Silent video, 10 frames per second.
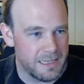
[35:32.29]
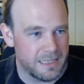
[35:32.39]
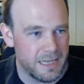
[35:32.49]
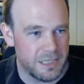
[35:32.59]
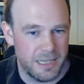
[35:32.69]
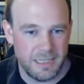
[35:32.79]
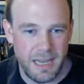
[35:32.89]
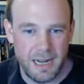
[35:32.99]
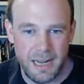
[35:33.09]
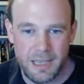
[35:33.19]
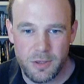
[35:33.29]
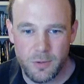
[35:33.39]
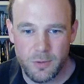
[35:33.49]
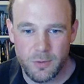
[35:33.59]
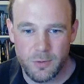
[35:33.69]
essentially it's kind of like
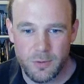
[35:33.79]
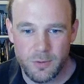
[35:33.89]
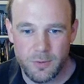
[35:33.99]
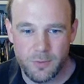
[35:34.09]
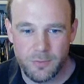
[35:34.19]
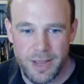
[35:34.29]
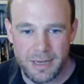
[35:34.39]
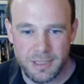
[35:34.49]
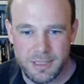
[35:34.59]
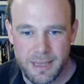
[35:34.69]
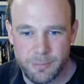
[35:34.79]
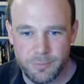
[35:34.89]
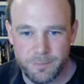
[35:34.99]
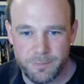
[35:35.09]
your reaction table.